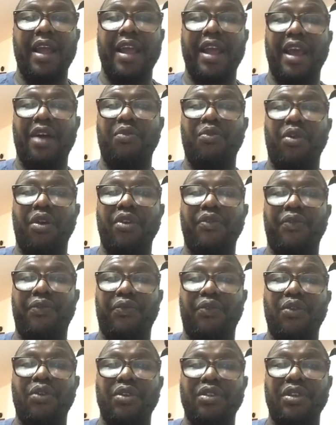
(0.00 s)
have
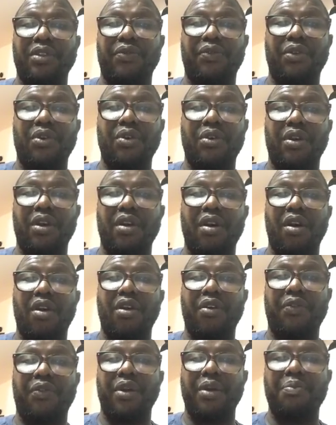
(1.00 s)
Workforce of Florida
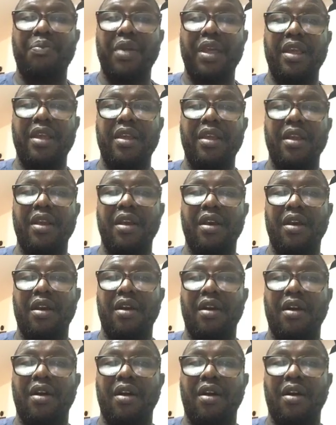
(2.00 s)
offering me
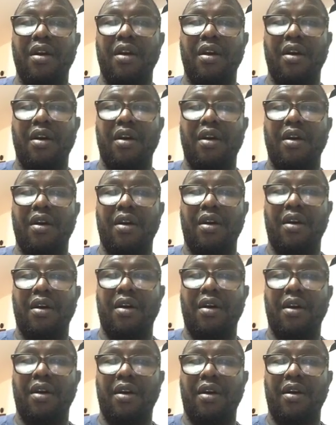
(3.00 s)

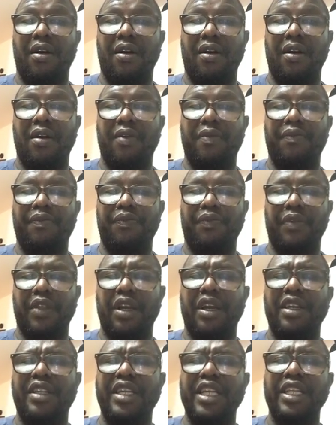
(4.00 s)
a
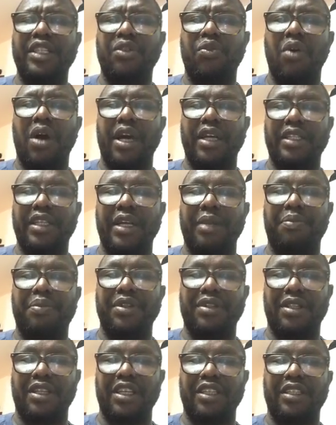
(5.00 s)
dishwashing
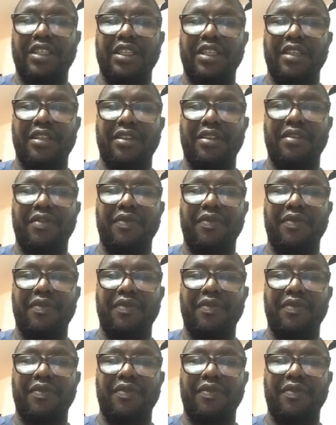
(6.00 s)
position.